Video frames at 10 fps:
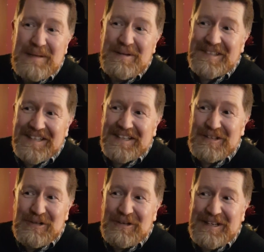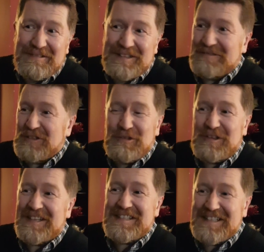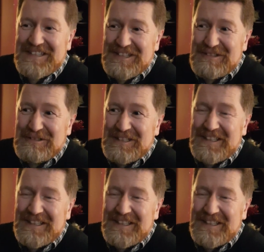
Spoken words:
about 10 o'clock after I've done all the things I need to do,